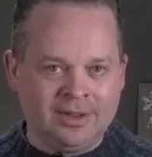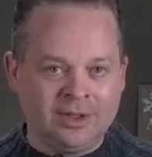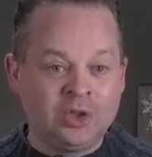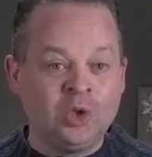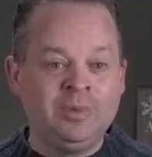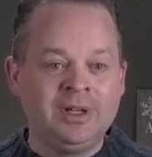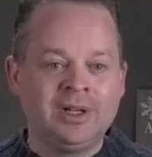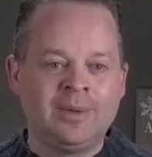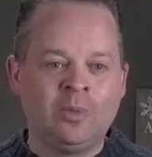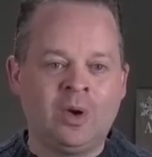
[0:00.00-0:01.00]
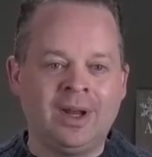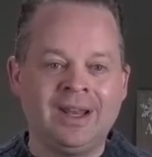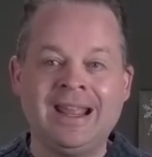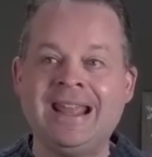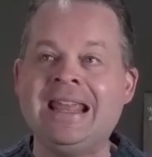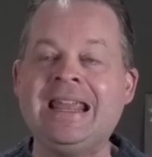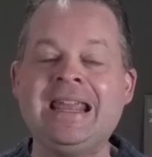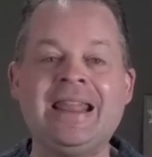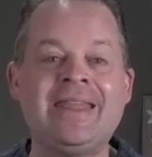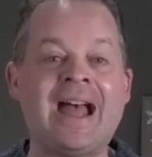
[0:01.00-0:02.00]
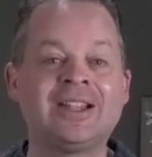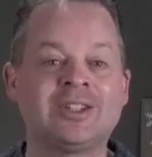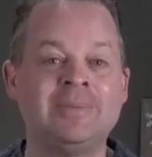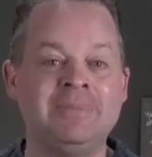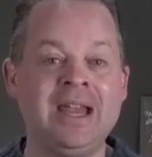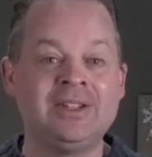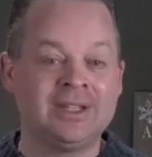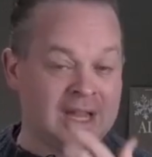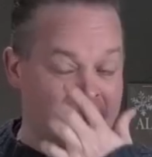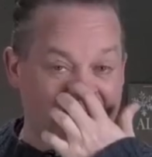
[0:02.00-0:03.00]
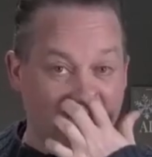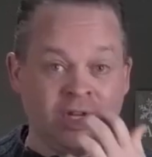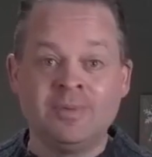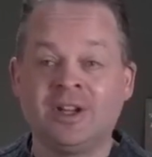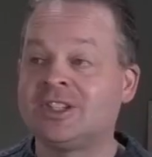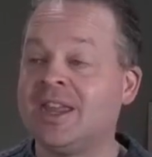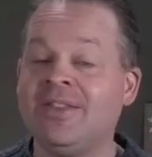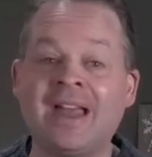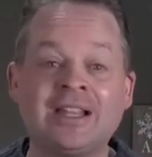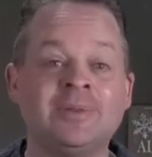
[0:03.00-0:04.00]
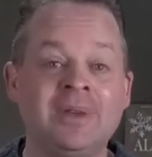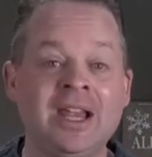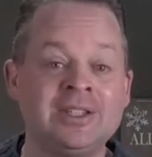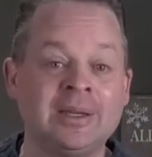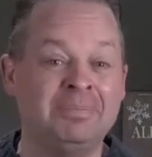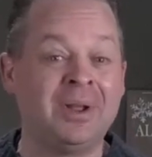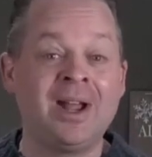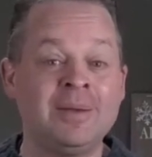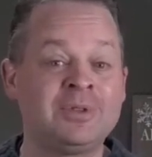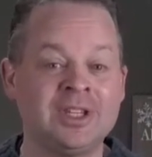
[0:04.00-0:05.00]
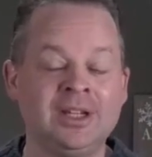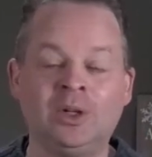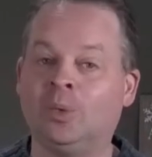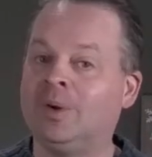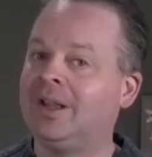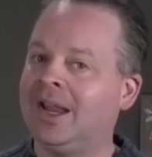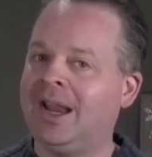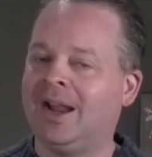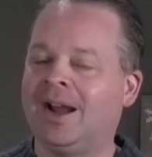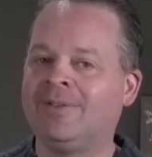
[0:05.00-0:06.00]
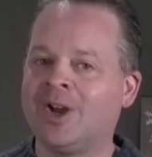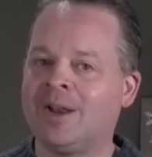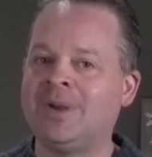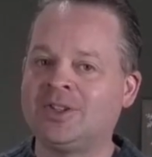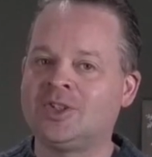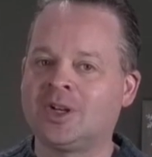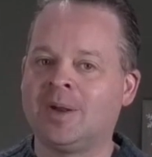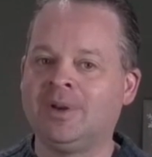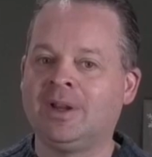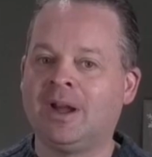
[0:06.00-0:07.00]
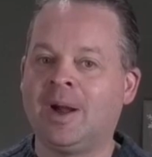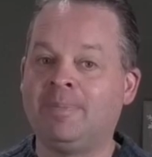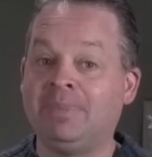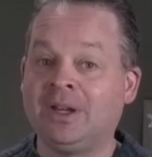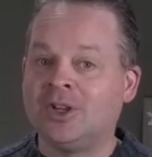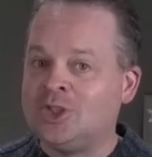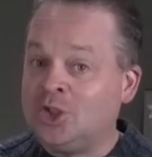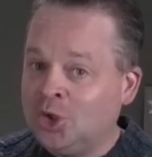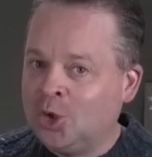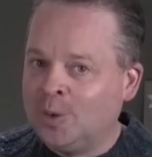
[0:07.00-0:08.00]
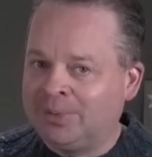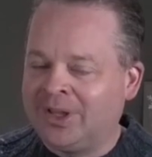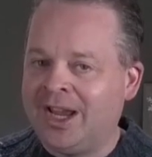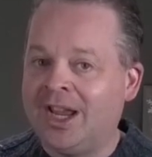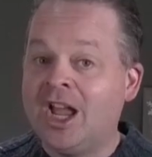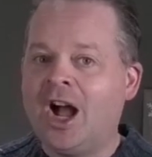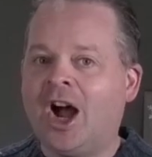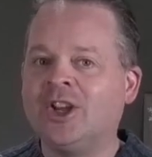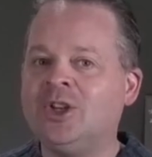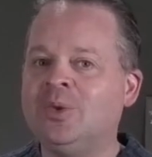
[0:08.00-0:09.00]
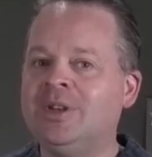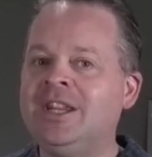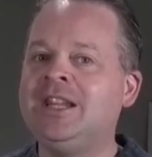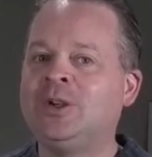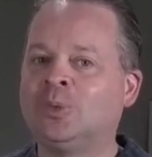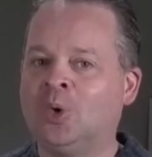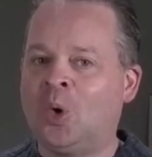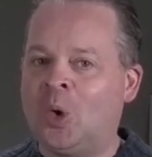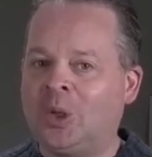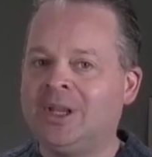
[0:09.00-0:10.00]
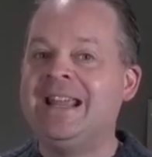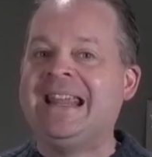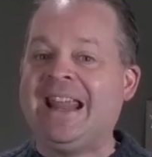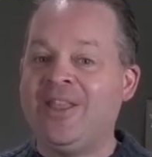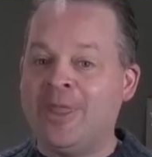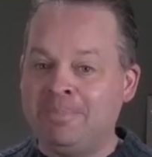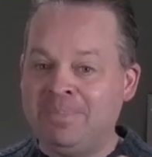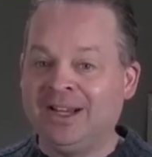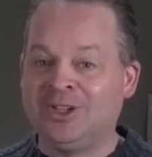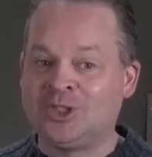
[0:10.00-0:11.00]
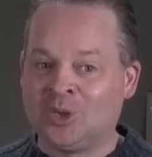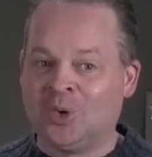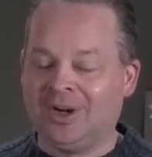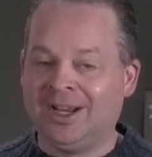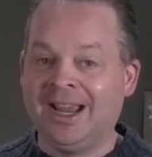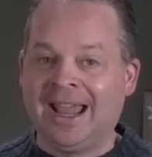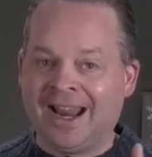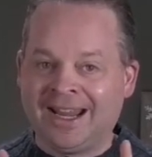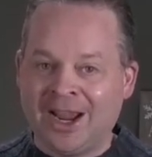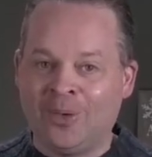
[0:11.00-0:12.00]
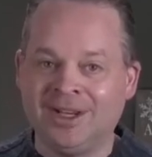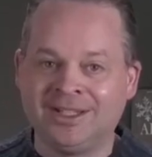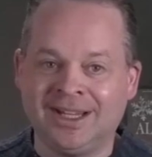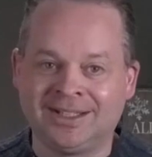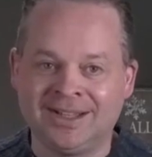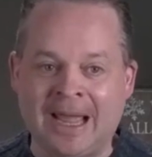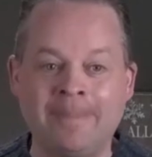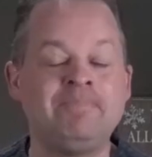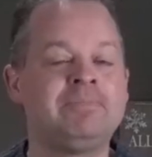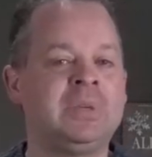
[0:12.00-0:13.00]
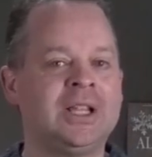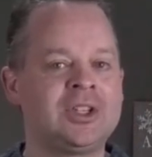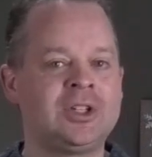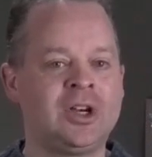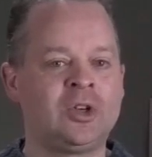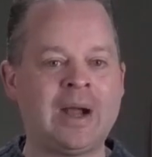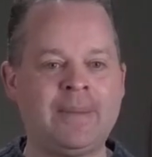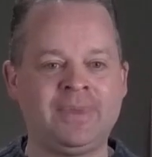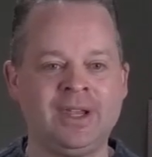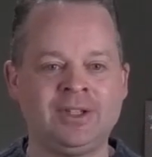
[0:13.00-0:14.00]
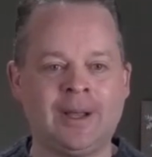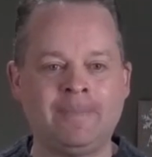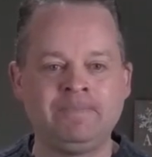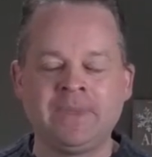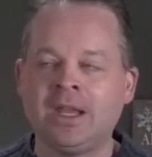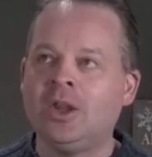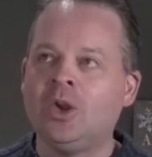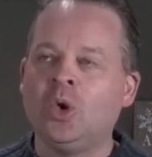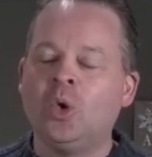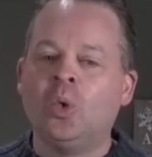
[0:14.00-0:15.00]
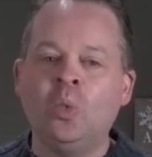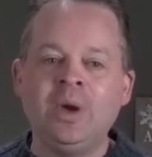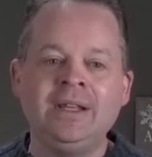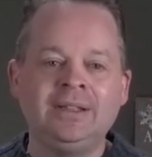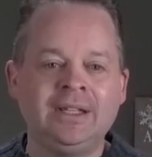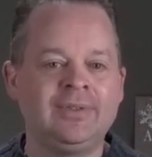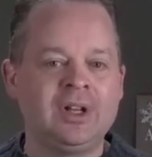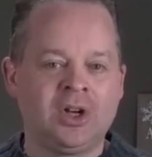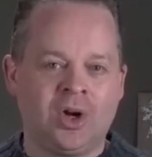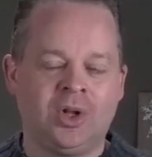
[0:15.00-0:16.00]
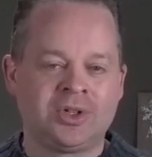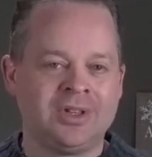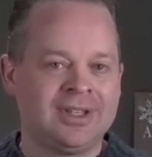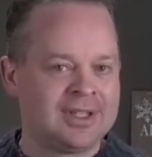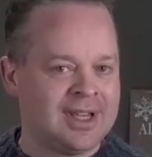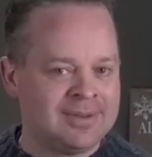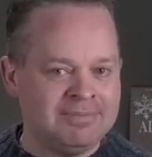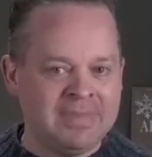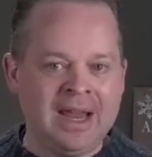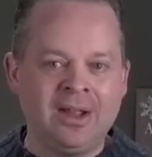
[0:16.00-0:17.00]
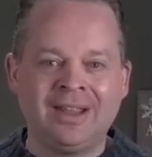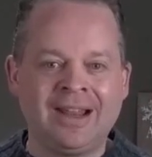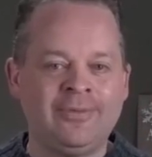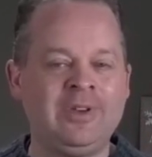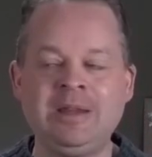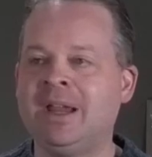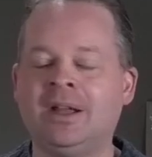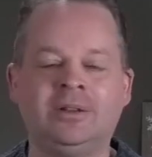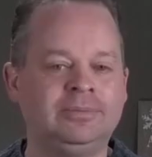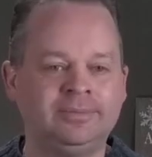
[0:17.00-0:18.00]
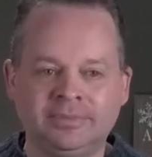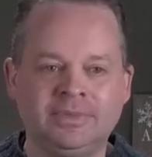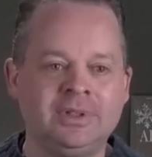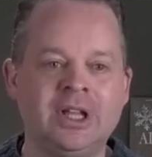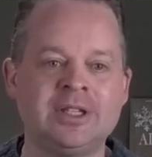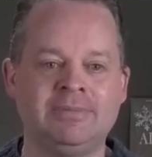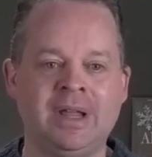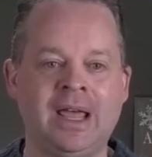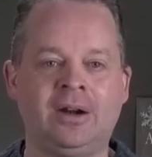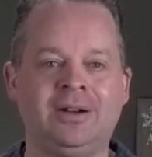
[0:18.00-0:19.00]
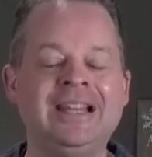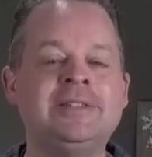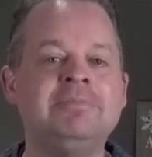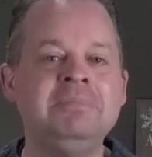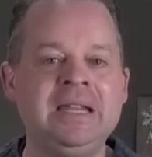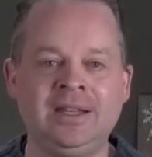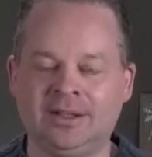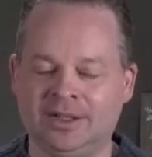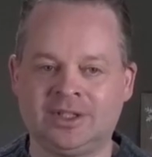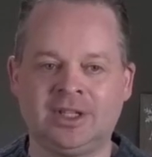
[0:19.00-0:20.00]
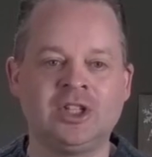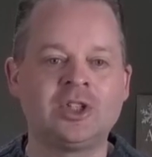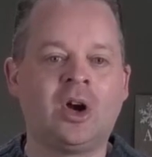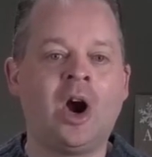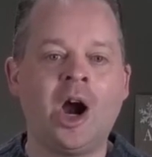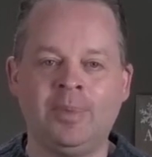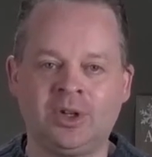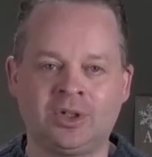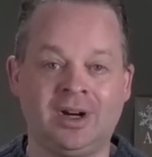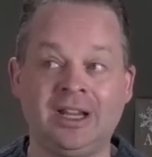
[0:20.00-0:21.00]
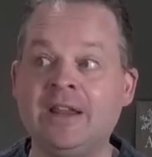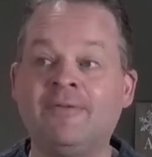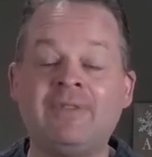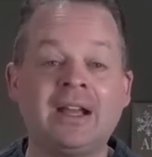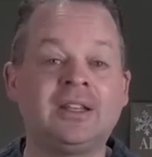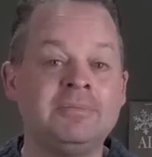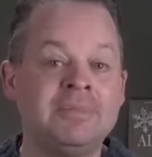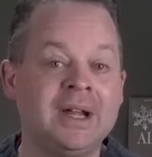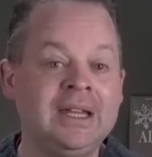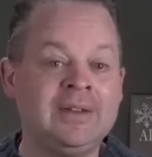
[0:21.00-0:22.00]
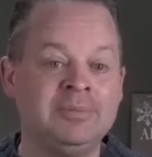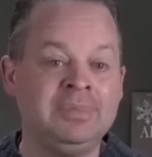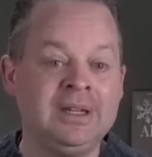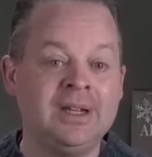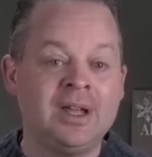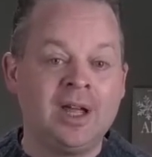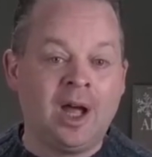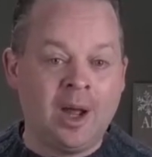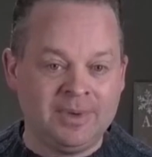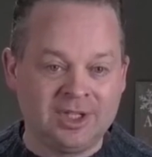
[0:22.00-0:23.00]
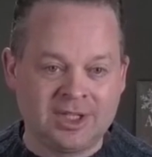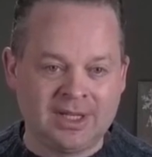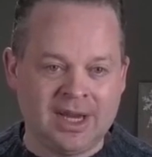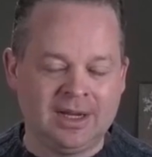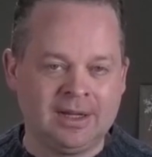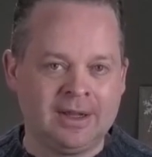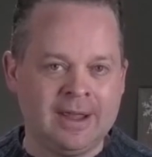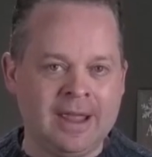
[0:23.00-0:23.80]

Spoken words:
The two become one. That's amazing. Now you might say, that's amazing, but I'm single. Well, hey, I've got a message coming up because you play a unique role in the big story, and I can't wait to get to that. But let's start to wrap things up. We live in a culture that says male and female doesn't matter. It's meaningless. It's arbitrary. In fact, it might even be a mistake.